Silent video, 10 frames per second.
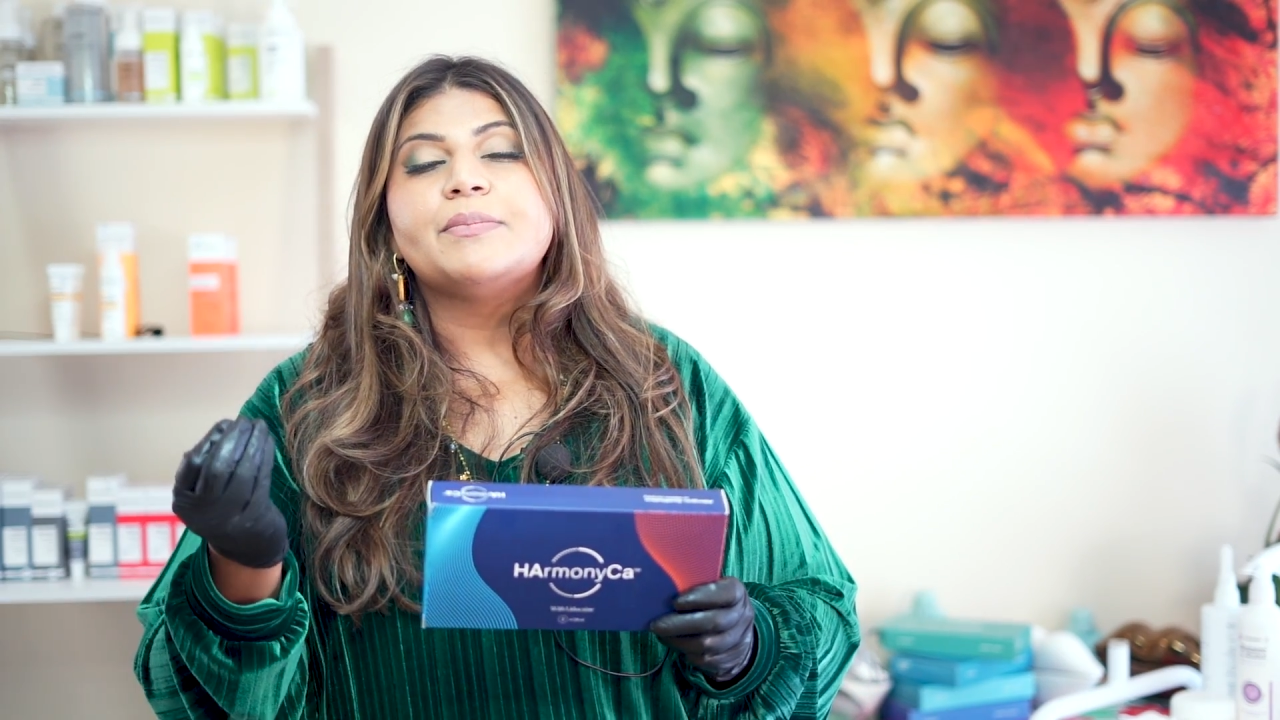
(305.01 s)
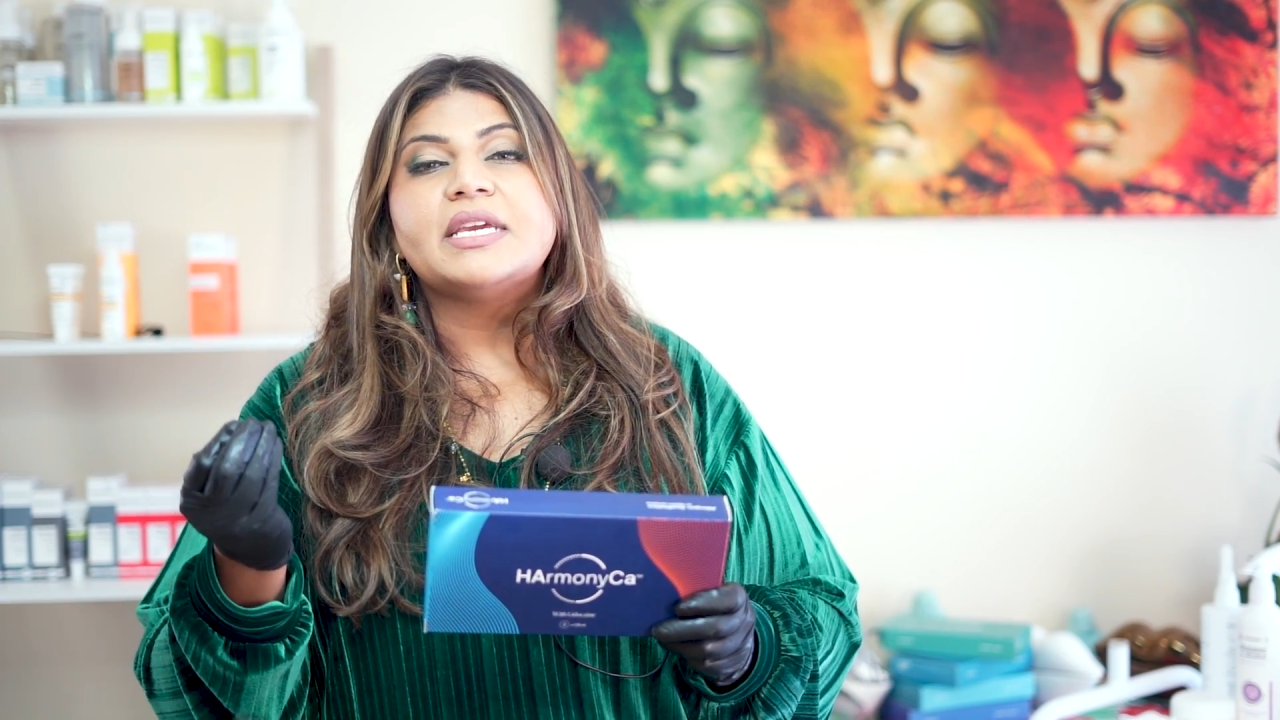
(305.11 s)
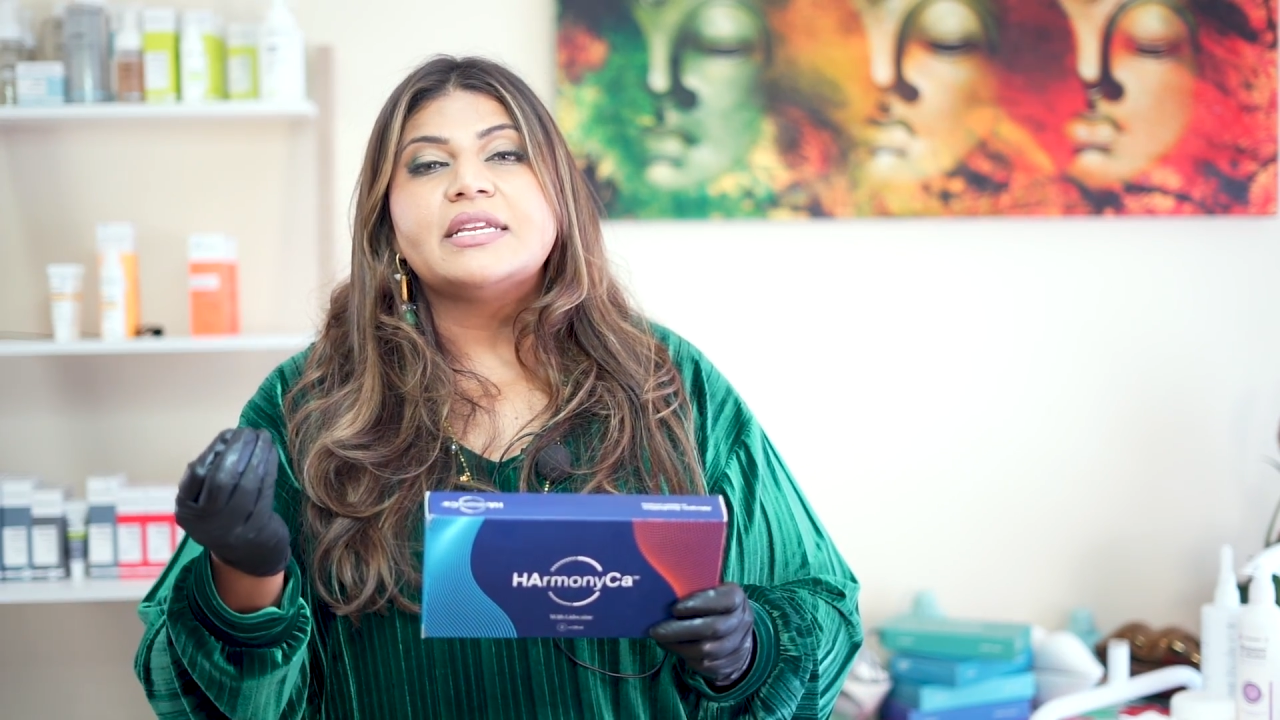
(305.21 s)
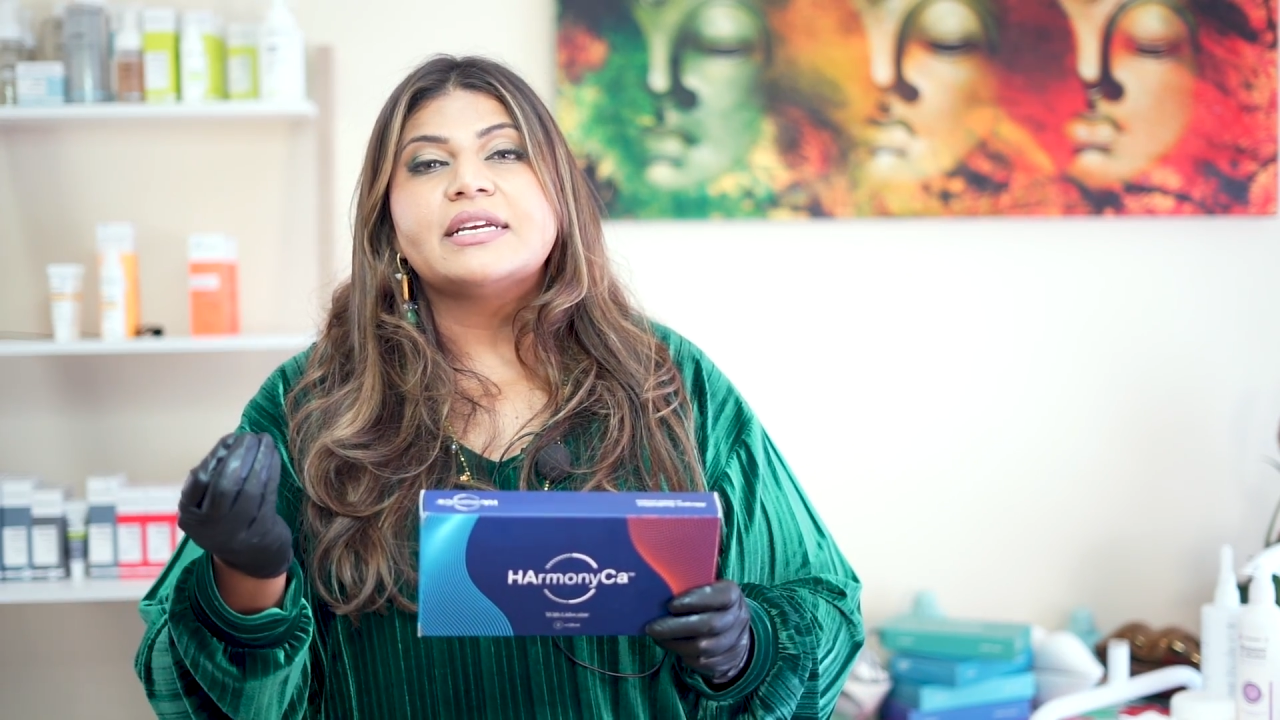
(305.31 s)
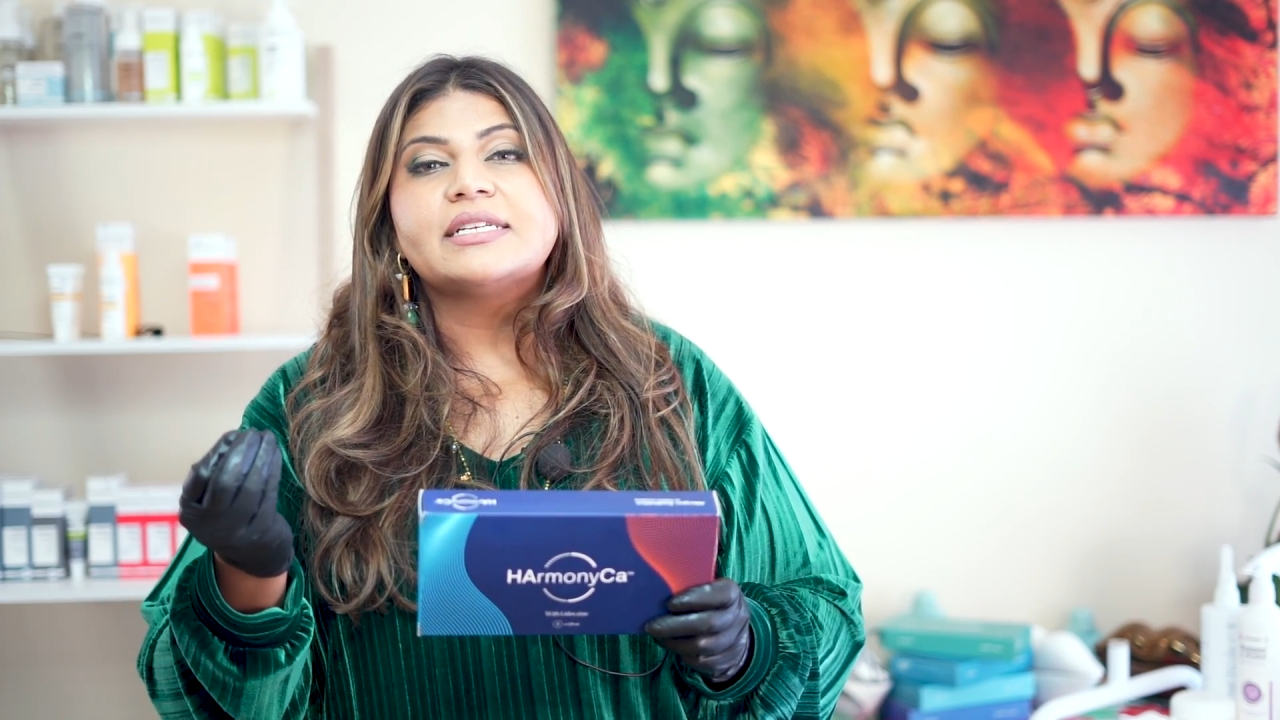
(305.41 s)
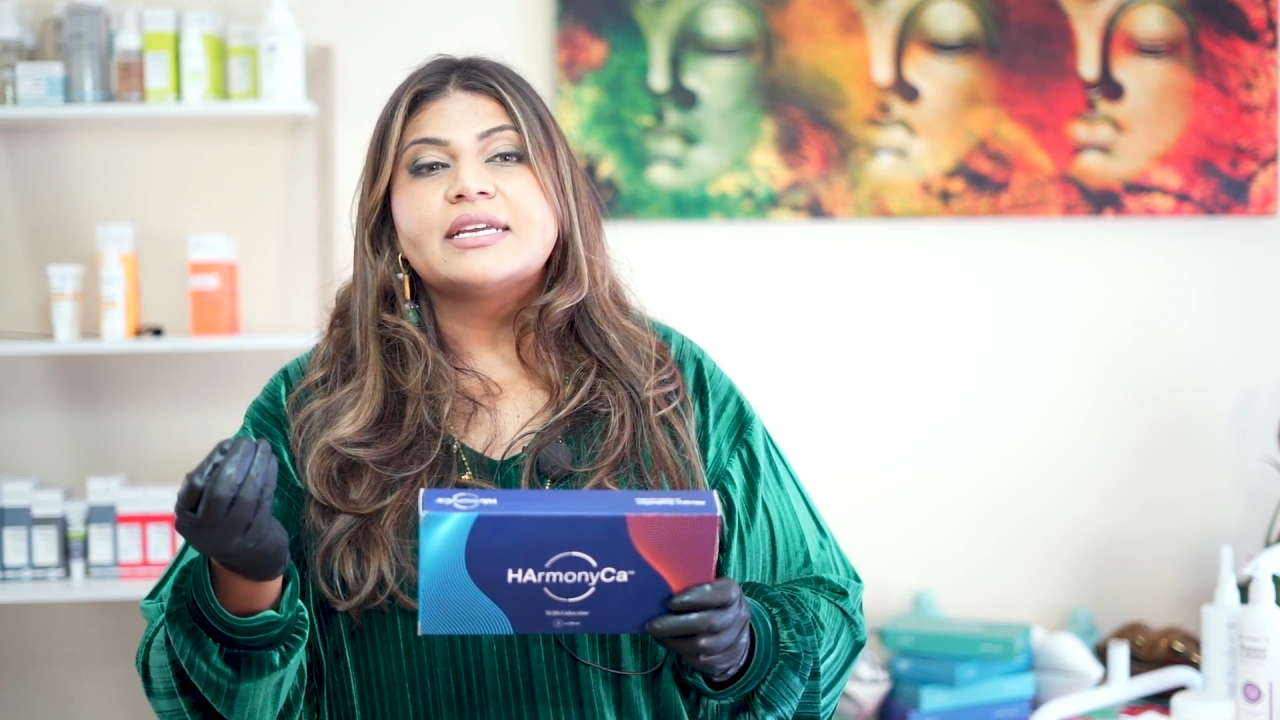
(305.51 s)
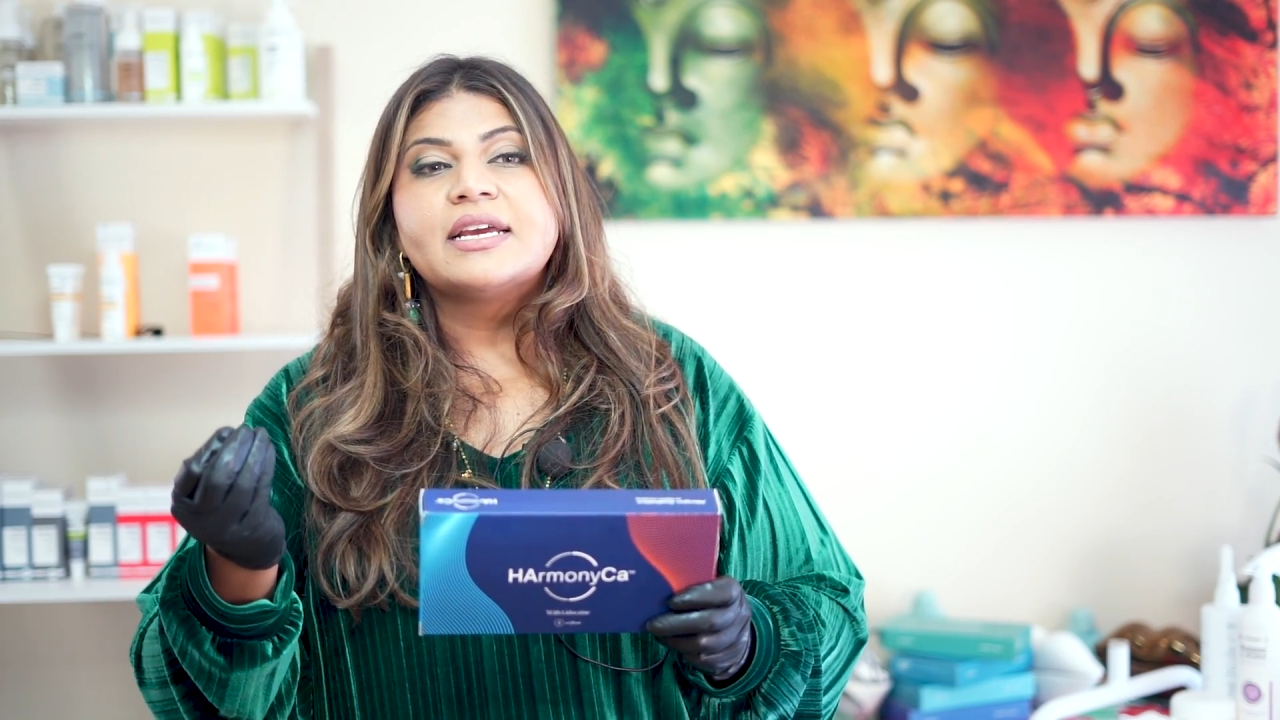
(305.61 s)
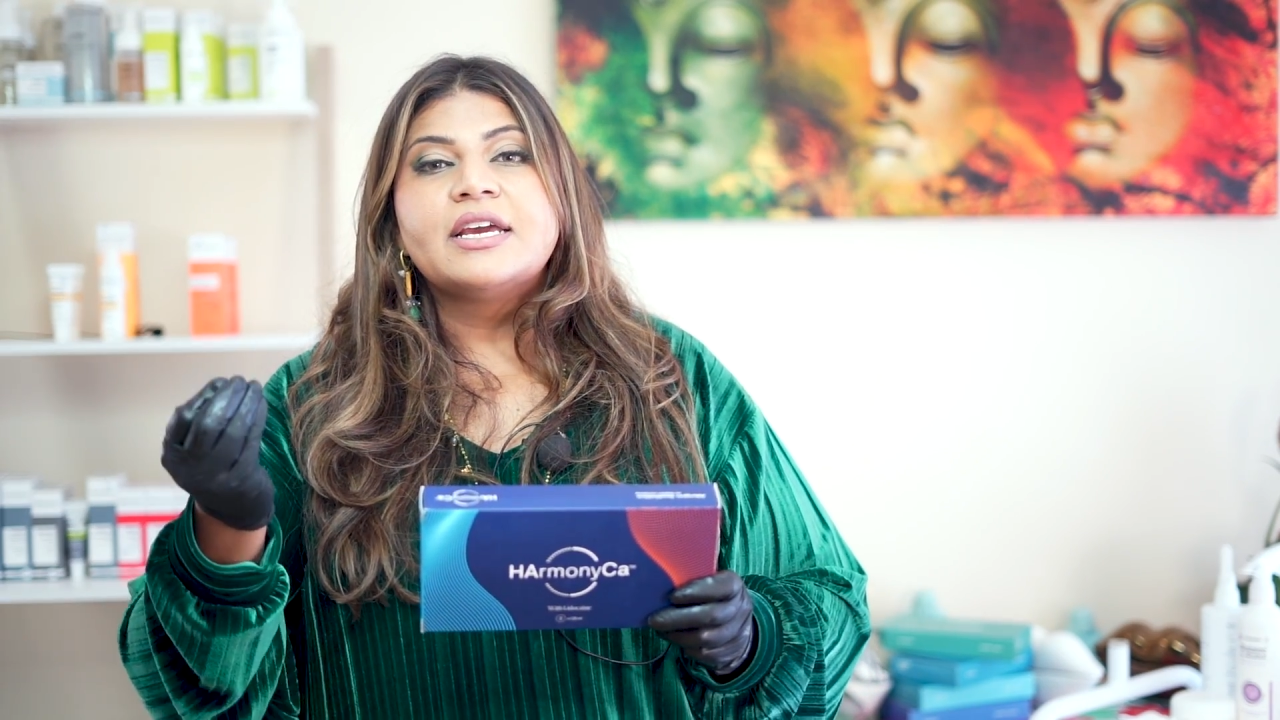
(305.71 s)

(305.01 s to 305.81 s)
immediate,